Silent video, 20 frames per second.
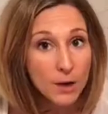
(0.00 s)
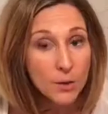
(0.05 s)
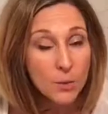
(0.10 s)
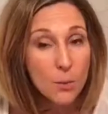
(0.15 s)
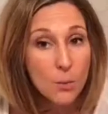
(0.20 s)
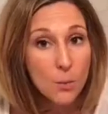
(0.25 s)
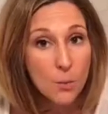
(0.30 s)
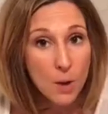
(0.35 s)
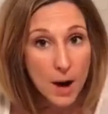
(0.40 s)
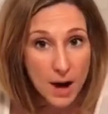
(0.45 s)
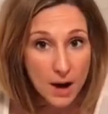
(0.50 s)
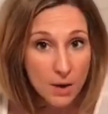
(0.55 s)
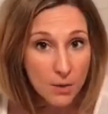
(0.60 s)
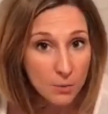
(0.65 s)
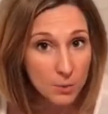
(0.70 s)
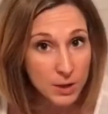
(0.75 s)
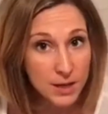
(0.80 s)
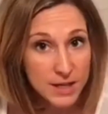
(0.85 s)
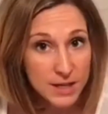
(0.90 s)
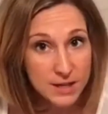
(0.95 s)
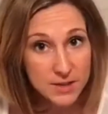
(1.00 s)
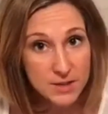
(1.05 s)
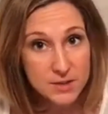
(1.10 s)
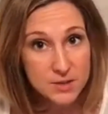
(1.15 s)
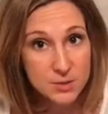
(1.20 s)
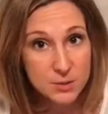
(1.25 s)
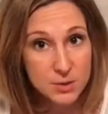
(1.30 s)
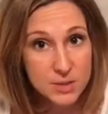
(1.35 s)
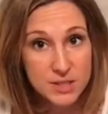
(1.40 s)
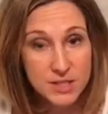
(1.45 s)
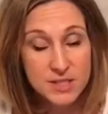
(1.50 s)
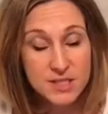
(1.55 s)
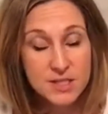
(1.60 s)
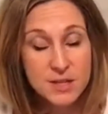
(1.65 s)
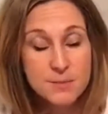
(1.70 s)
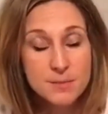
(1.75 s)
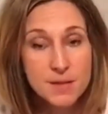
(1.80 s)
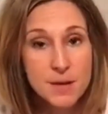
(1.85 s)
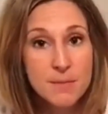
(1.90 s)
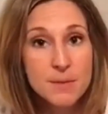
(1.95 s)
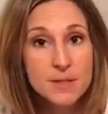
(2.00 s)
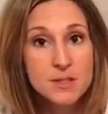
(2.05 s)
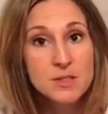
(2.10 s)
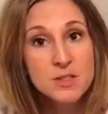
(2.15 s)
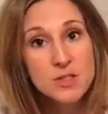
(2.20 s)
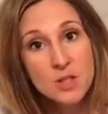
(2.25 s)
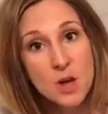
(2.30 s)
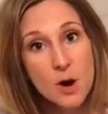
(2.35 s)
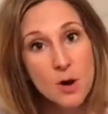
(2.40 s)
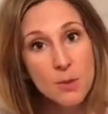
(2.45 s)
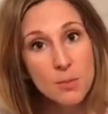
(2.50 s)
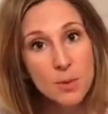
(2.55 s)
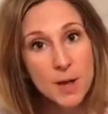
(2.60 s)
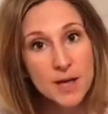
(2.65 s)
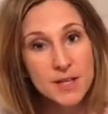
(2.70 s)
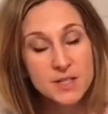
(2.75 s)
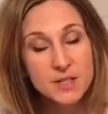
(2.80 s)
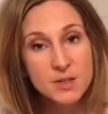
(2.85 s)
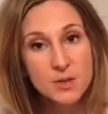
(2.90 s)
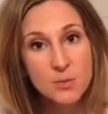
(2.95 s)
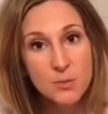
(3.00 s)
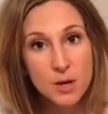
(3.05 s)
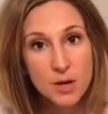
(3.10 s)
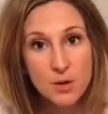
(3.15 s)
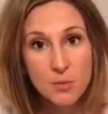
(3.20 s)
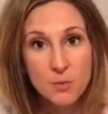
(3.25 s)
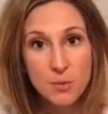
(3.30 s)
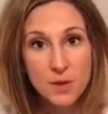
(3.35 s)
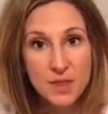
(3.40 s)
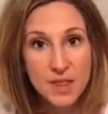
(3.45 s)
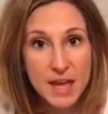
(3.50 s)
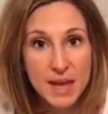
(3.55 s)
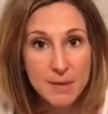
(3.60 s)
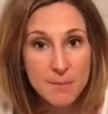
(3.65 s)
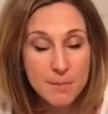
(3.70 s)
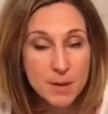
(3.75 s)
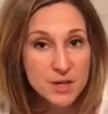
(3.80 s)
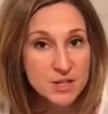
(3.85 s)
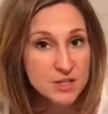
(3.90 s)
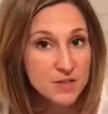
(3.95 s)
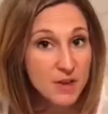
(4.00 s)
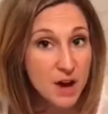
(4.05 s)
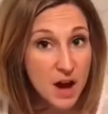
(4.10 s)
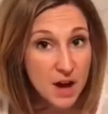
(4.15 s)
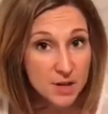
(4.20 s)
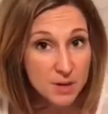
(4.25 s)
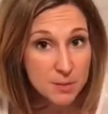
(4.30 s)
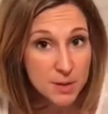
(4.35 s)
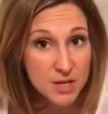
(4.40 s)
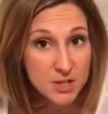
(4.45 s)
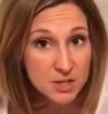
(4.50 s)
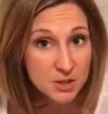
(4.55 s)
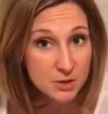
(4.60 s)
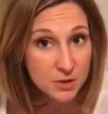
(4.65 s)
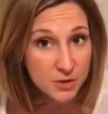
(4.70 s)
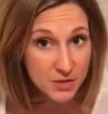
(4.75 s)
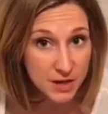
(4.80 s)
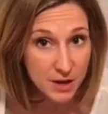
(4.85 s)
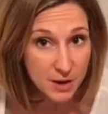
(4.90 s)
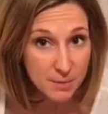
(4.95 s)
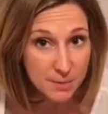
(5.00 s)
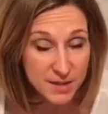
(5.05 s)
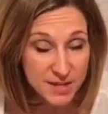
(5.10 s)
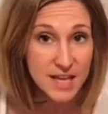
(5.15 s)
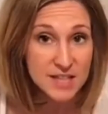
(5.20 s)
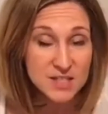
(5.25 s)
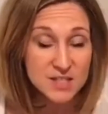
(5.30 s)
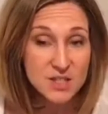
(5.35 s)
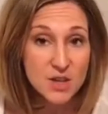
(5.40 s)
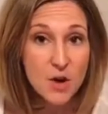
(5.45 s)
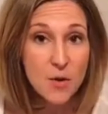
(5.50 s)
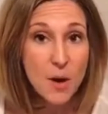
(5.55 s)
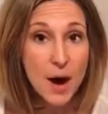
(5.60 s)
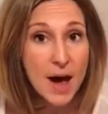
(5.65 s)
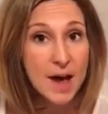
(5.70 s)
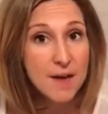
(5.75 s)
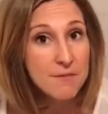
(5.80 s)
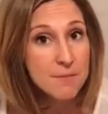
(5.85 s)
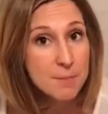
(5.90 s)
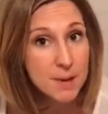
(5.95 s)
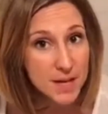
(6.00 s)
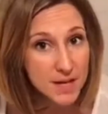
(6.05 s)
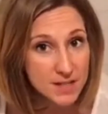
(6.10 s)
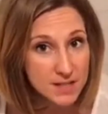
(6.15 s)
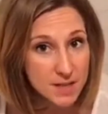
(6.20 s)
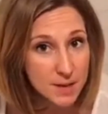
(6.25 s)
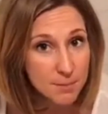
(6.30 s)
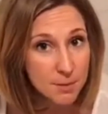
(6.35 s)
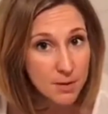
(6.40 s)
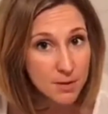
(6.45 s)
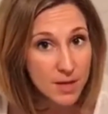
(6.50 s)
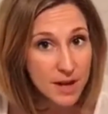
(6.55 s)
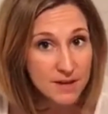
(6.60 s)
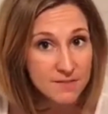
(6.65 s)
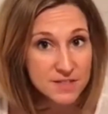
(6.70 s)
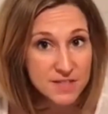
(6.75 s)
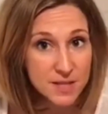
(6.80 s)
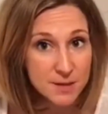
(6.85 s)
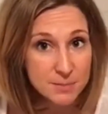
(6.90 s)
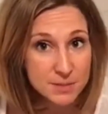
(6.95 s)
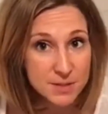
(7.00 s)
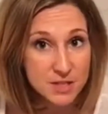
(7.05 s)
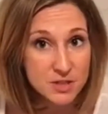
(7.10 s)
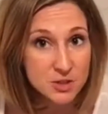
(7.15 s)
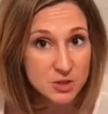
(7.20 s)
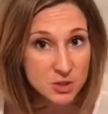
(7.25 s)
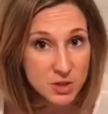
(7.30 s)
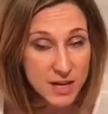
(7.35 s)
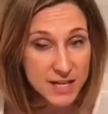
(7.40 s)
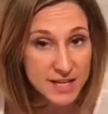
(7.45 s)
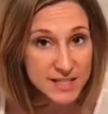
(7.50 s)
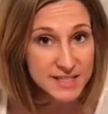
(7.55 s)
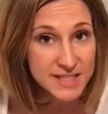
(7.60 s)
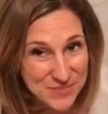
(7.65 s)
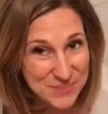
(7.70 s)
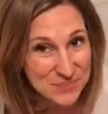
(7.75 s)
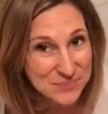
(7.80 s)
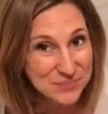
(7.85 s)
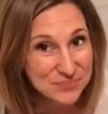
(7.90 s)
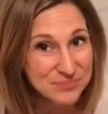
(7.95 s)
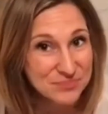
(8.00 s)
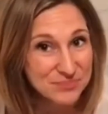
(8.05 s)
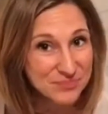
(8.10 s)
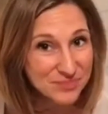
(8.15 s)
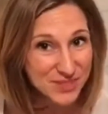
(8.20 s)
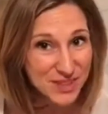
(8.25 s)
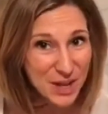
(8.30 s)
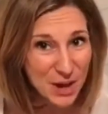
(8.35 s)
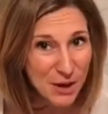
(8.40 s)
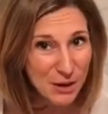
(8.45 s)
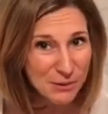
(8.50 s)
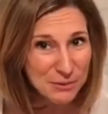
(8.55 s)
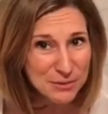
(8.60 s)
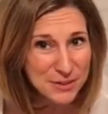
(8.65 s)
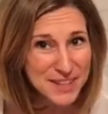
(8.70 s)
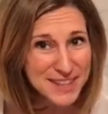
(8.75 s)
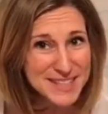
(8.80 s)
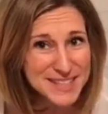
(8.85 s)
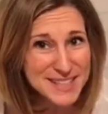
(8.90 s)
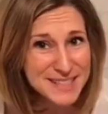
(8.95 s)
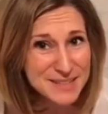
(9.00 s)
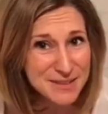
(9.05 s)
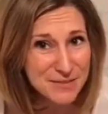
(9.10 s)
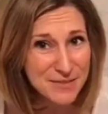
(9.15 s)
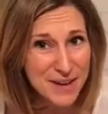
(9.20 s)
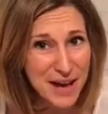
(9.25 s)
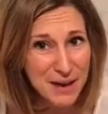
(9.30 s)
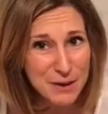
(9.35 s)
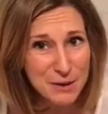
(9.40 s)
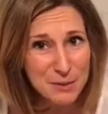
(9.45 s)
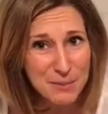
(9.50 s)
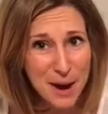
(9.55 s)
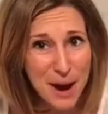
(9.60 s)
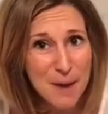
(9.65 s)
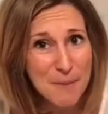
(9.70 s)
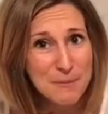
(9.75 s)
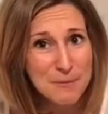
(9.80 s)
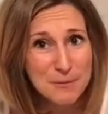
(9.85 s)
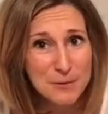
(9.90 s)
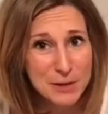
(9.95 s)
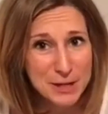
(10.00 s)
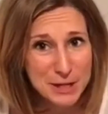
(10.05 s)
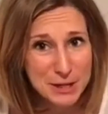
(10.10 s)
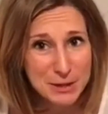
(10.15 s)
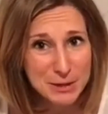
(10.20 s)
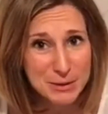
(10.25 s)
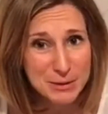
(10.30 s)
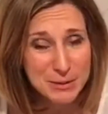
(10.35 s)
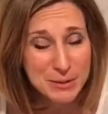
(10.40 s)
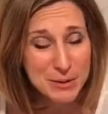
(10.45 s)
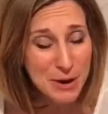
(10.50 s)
While working in the school systems, I've been so blessed to work with a bunch of occupational therapists. So I've picked up a lot of tips and tricks. Hopefully this is a value bomb for you